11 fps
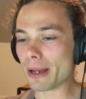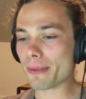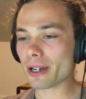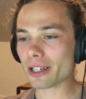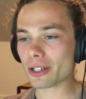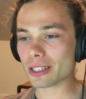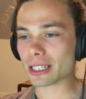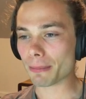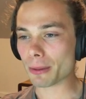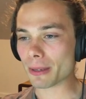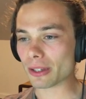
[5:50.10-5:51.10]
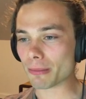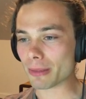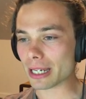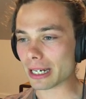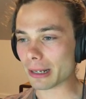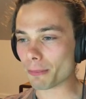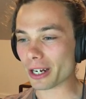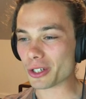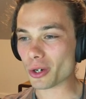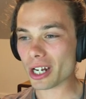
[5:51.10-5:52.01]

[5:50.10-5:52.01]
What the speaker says: Maybe I can just supplement them in, but I don't